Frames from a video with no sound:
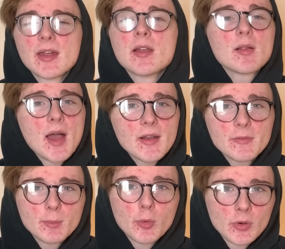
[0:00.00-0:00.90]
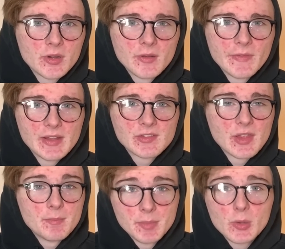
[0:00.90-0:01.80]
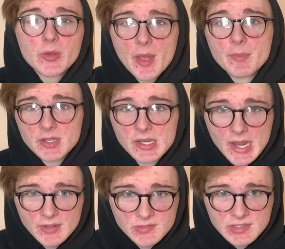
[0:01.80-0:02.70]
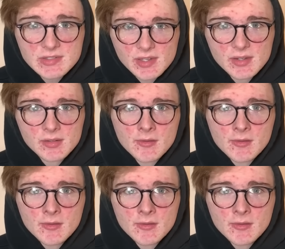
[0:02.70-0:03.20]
and a lot of important events that build up into next season.